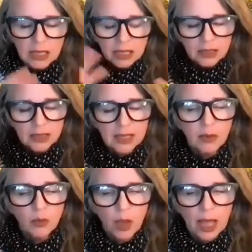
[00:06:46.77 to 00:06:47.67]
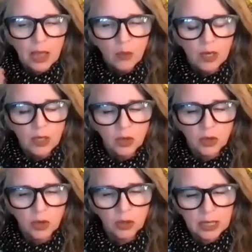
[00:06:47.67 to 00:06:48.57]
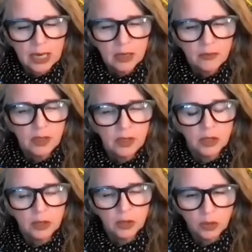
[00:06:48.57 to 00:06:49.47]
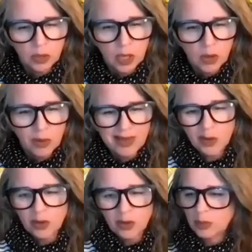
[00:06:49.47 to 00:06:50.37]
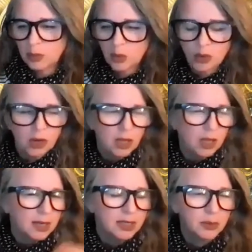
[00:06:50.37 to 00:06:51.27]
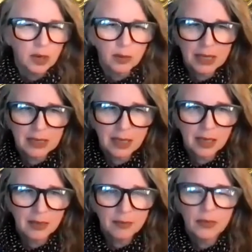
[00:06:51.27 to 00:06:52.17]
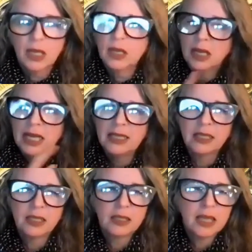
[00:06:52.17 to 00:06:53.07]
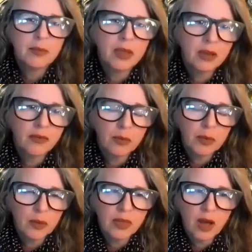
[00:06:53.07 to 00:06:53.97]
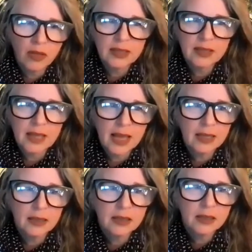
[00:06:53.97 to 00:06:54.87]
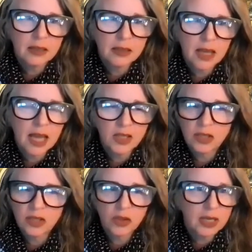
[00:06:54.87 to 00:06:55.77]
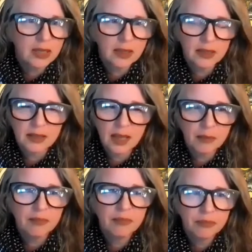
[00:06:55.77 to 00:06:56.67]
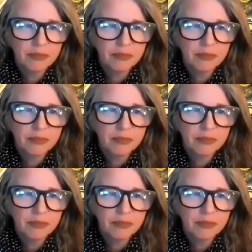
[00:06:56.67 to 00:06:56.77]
in the same way when you're creative and you're in the studio and you're exploring and experimenting. It's the same thing for me with all this science. I just treat it the same.